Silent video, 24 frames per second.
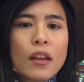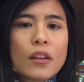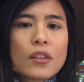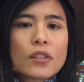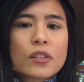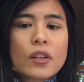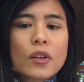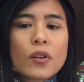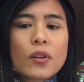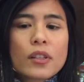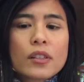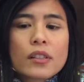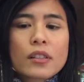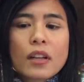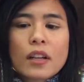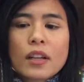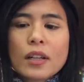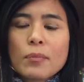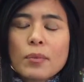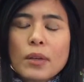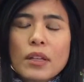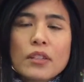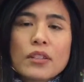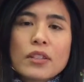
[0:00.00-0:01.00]
So it's going
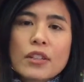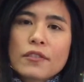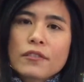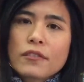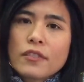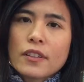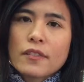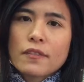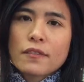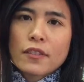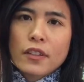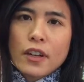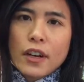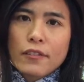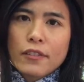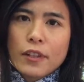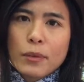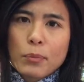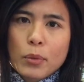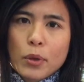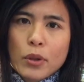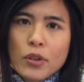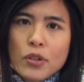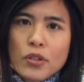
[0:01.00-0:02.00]
to be different for
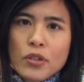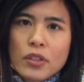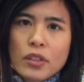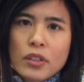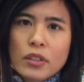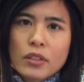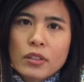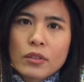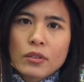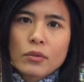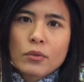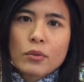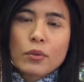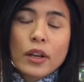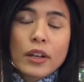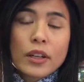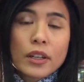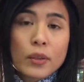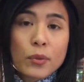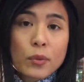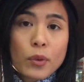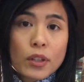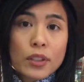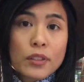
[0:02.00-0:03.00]
every person.
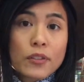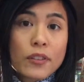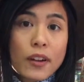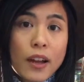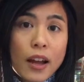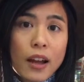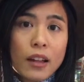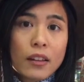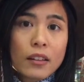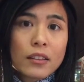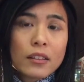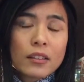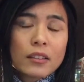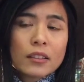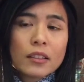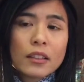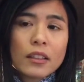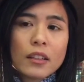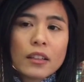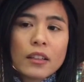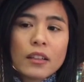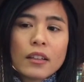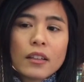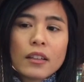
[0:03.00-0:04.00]
Running worked for Alan,
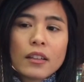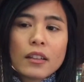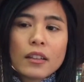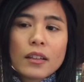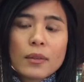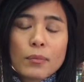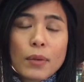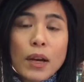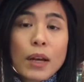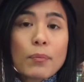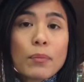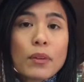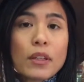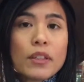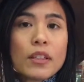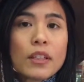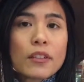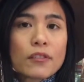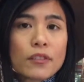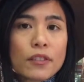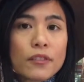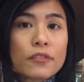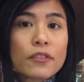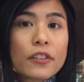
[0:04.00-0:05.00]
it might be
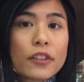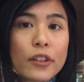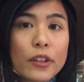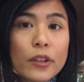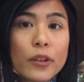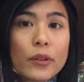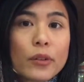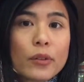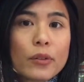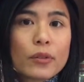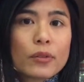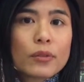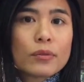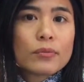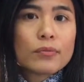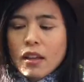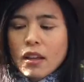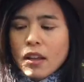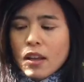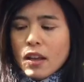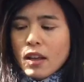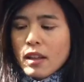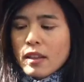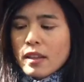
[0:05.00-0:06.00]
different for you.
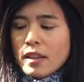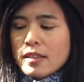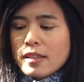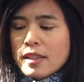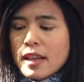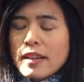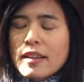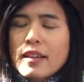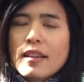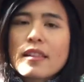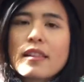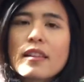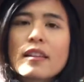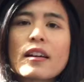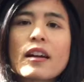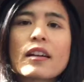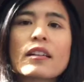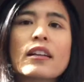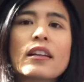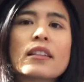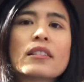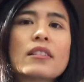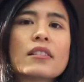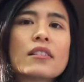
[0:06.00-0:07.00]
The second thing
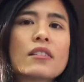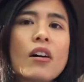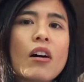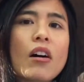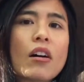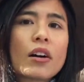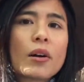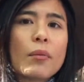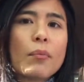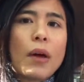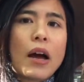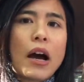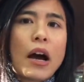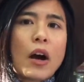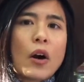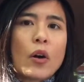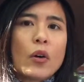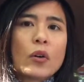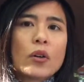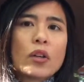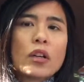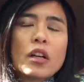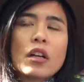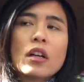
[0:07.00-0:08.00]
I'd like to talk
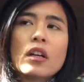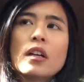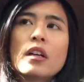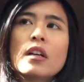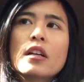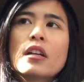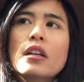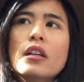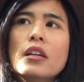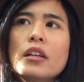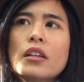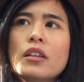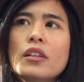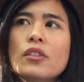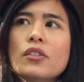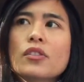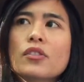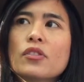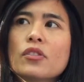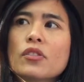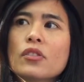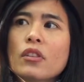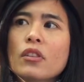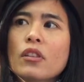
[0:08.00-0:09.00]
about
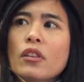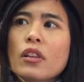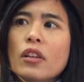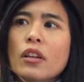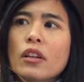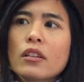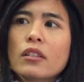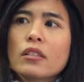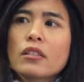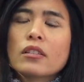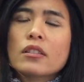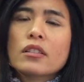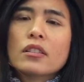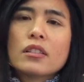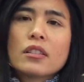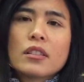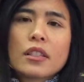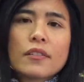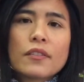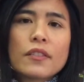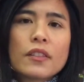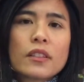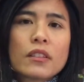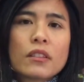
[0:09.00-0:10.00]
is the
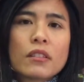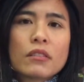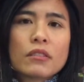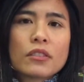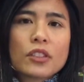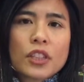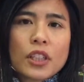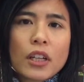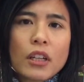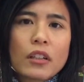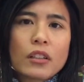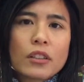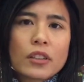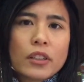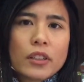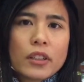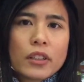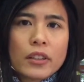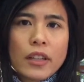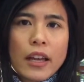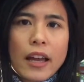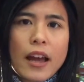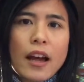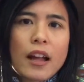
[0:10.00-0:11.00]
difficult
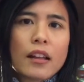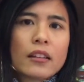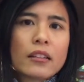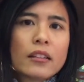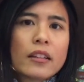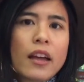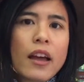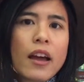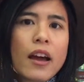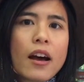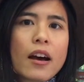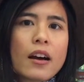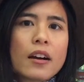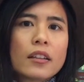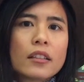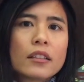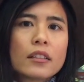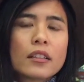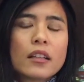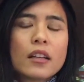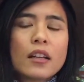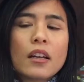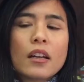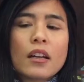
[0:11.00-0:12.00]
childhood that Alan had,
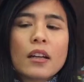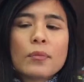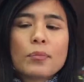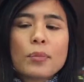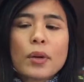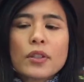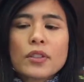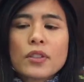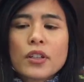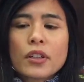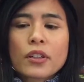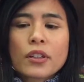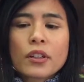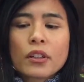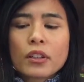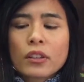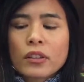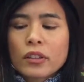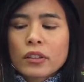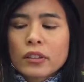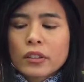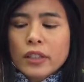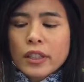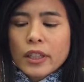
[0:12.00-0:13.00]

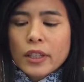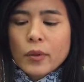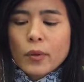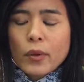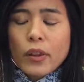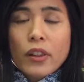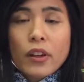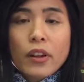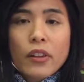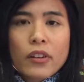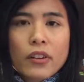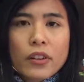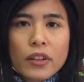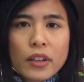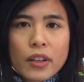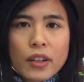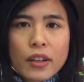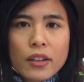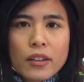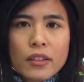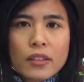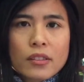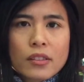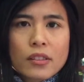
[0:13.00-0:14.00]
particularly with other
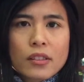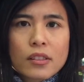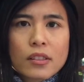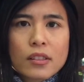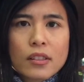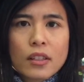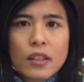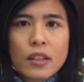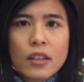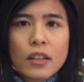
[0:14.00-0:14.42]
kids.